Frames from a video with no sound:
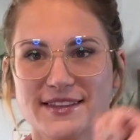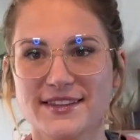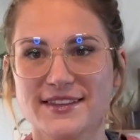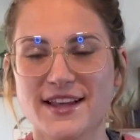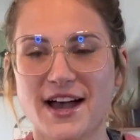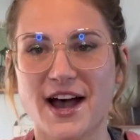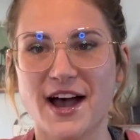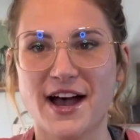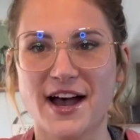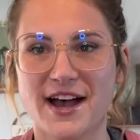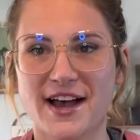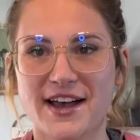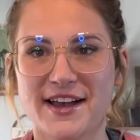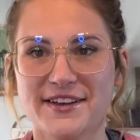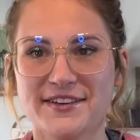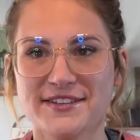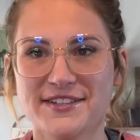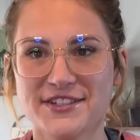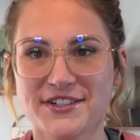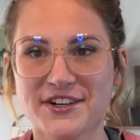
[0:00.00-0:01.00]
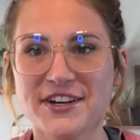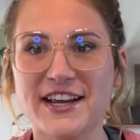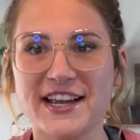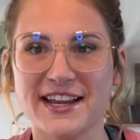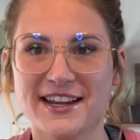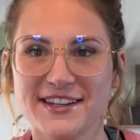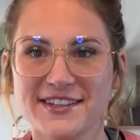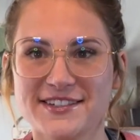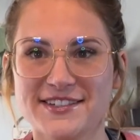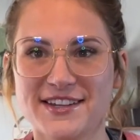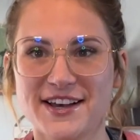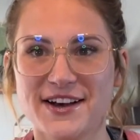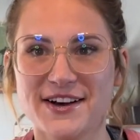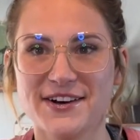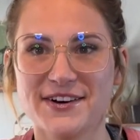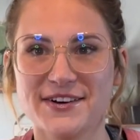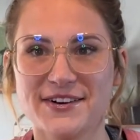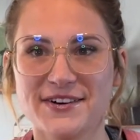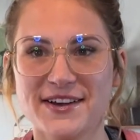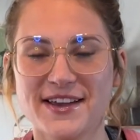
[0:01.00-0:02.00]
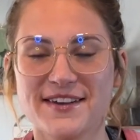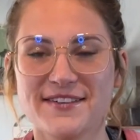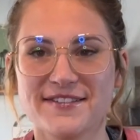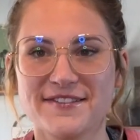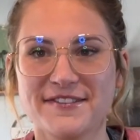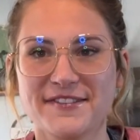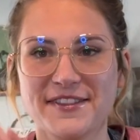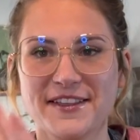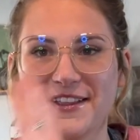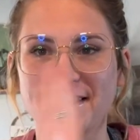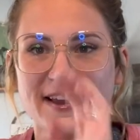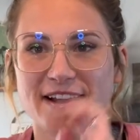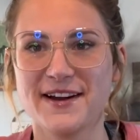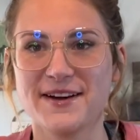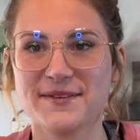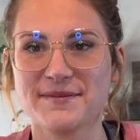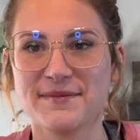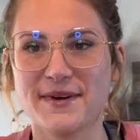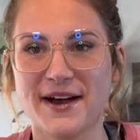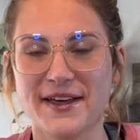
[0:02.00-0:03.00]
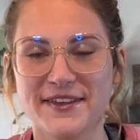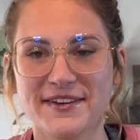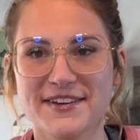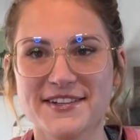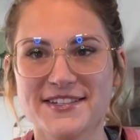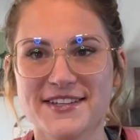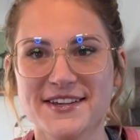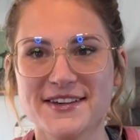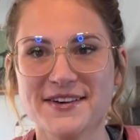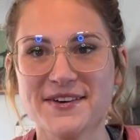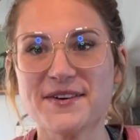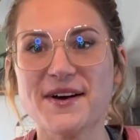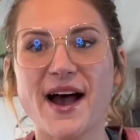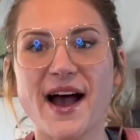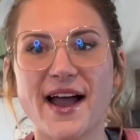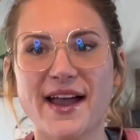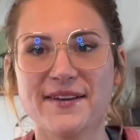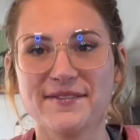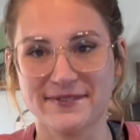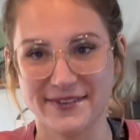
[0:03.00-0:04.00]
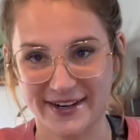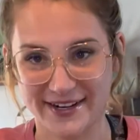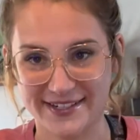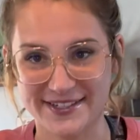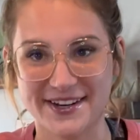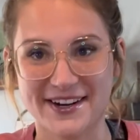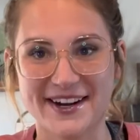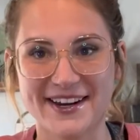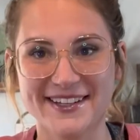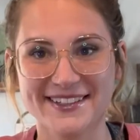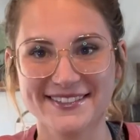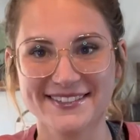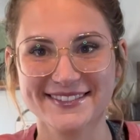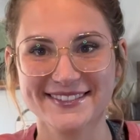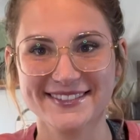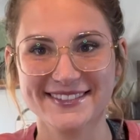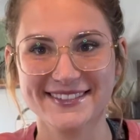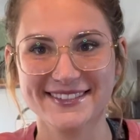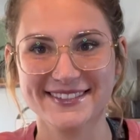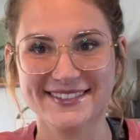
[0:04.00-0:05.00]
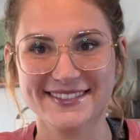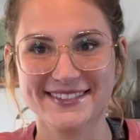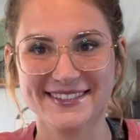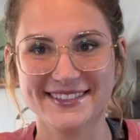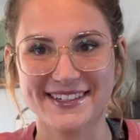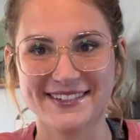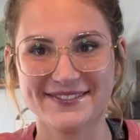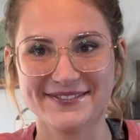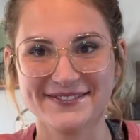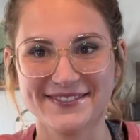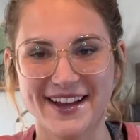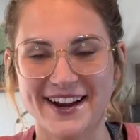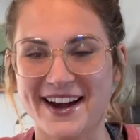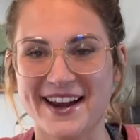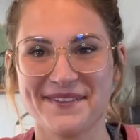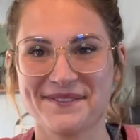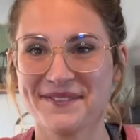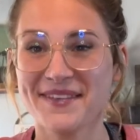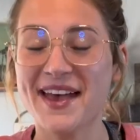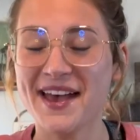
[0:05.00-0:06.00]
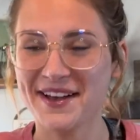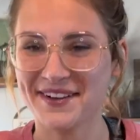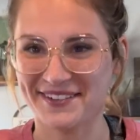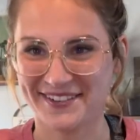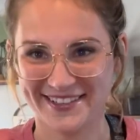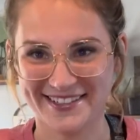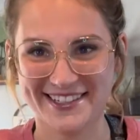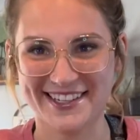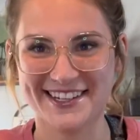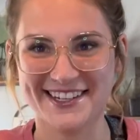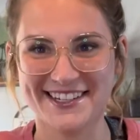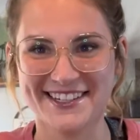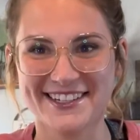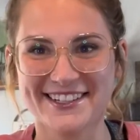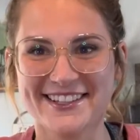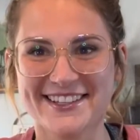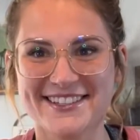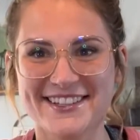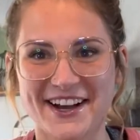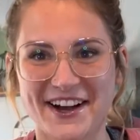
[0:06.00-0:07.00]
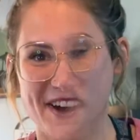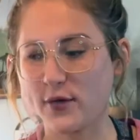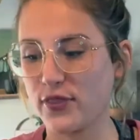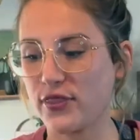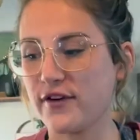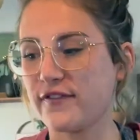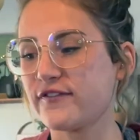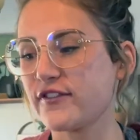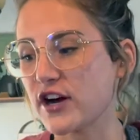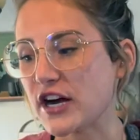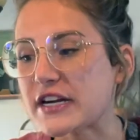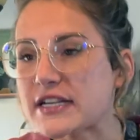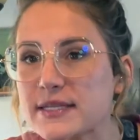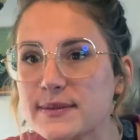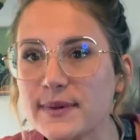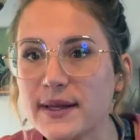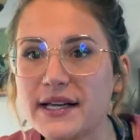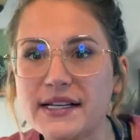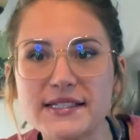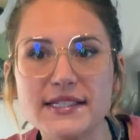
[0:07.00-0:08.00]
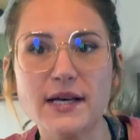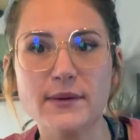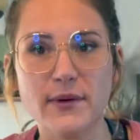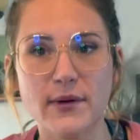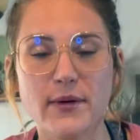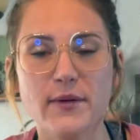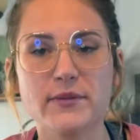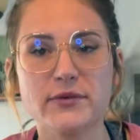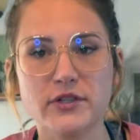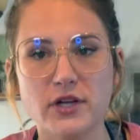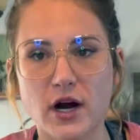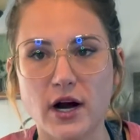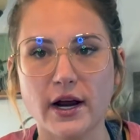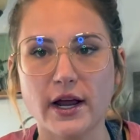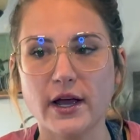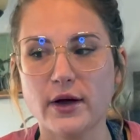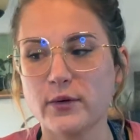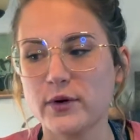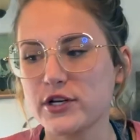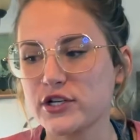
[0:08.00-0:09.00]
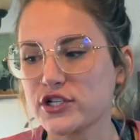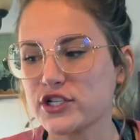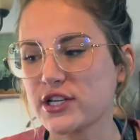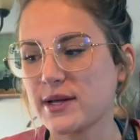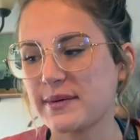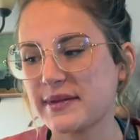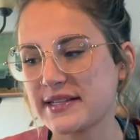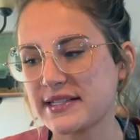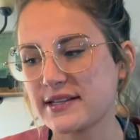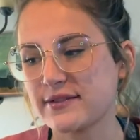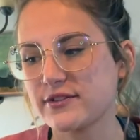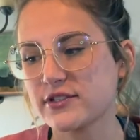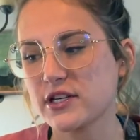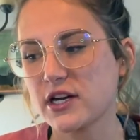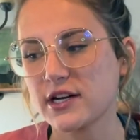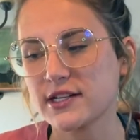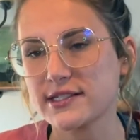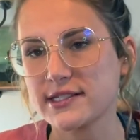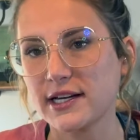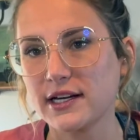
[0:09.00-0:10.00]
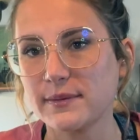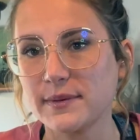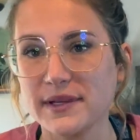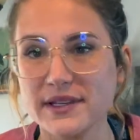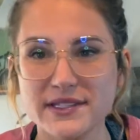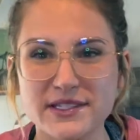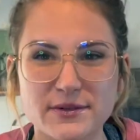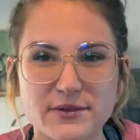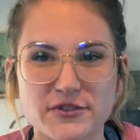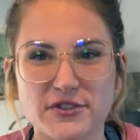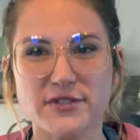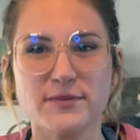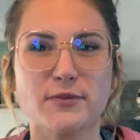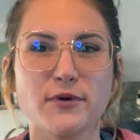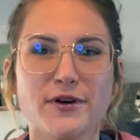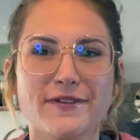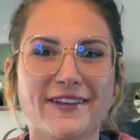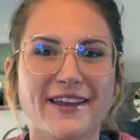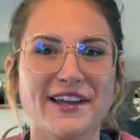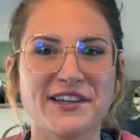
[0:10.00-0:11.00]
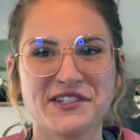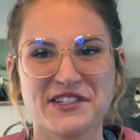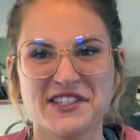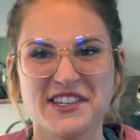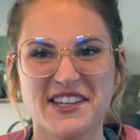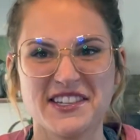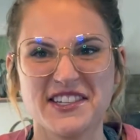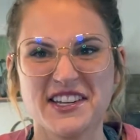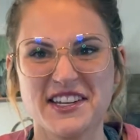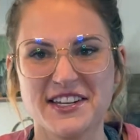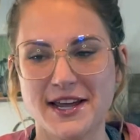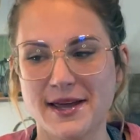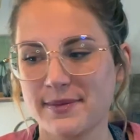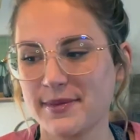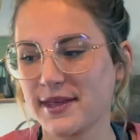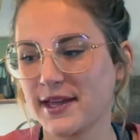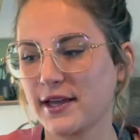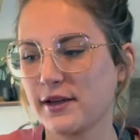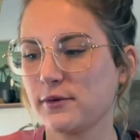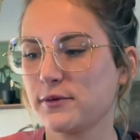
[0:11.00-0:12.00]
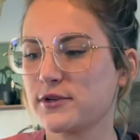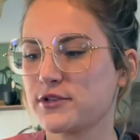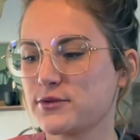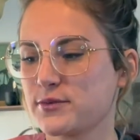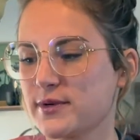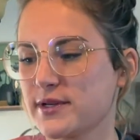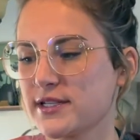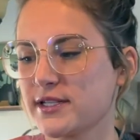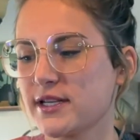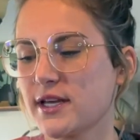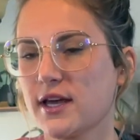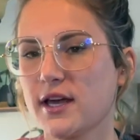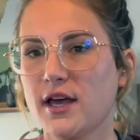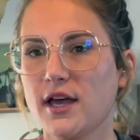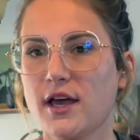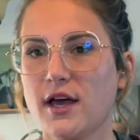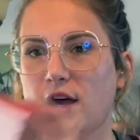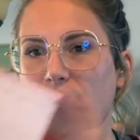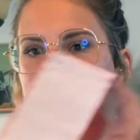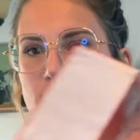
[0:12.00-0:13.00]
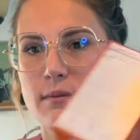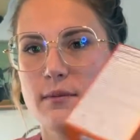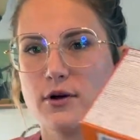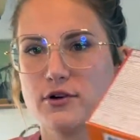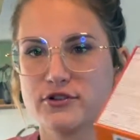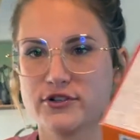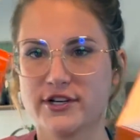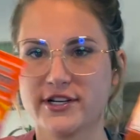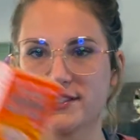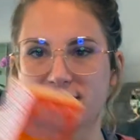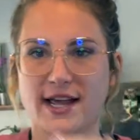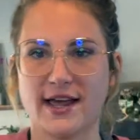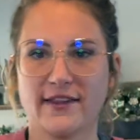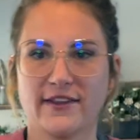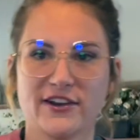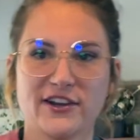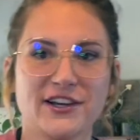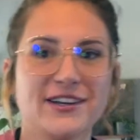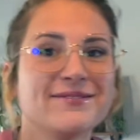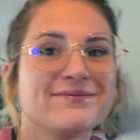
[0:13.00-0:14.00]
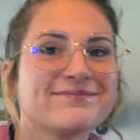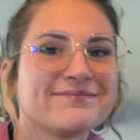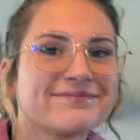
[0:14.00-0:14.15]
uh, screen. So if the glare bothers you, I'm very sorry. So, all right, let's get into this haul. The first place that we went was Target, which some of the stuff was not on sale because it was just more of like a necessity type thing, which was Motrin and Tylenol.